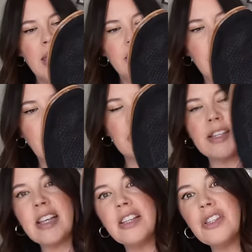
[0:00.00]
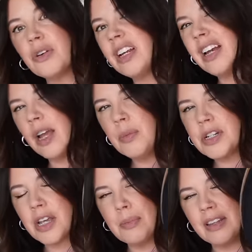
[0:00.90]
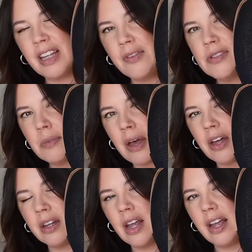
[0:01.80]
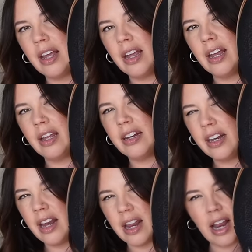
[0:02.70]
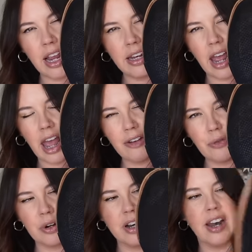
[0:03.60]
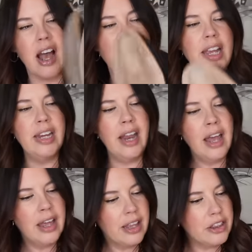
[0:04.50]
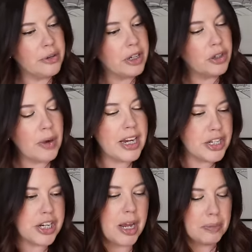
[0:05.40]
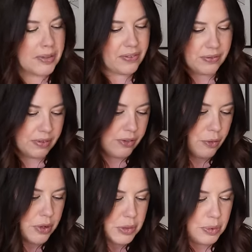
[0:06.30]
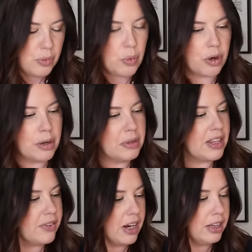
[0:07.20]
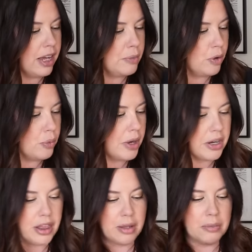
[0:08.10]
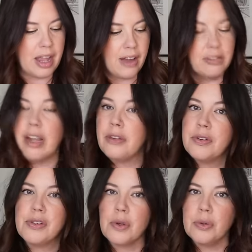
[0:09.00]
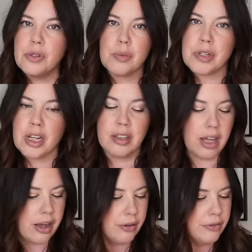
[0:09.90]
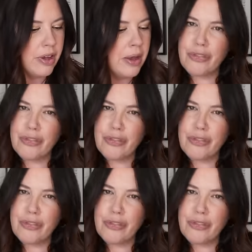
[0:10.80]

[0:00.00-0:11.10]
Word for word: They are a size thirty-nine, which I believe is about a, an eight and a half or a nine. They're in great shape. They've of course been worn, but they've got a lot more wear to them. They have leather soles, which I love.